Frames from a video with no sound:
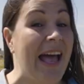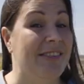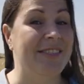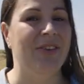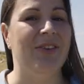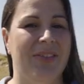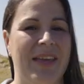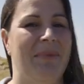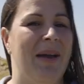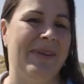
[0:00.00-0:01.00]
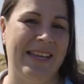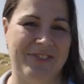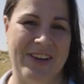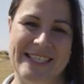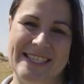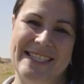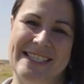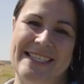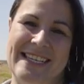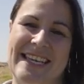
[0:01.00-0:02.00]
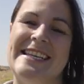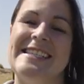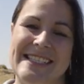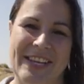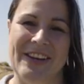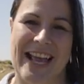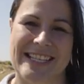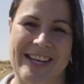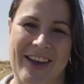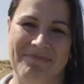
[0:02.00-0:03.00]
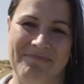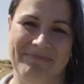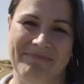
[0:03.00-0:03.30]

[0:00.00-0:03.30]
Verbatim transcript: else who you think might be interested. See you next time.